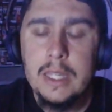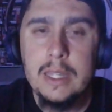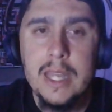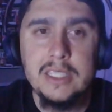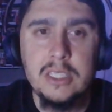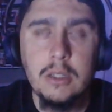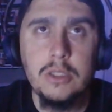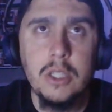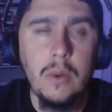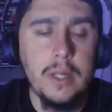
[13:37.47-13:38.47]
That
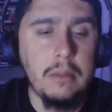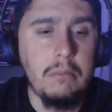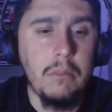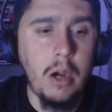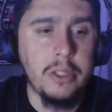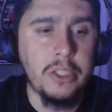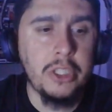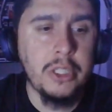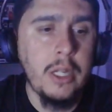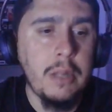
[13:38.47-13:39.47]
starts going in
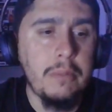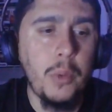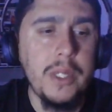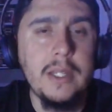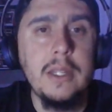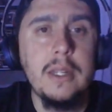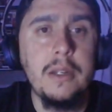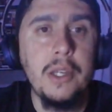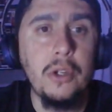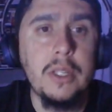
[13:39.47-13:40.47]
March, but we did get
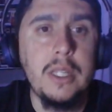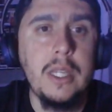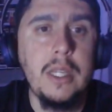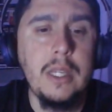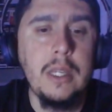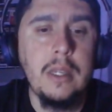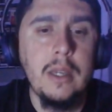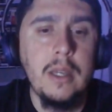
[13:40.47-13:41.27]
another key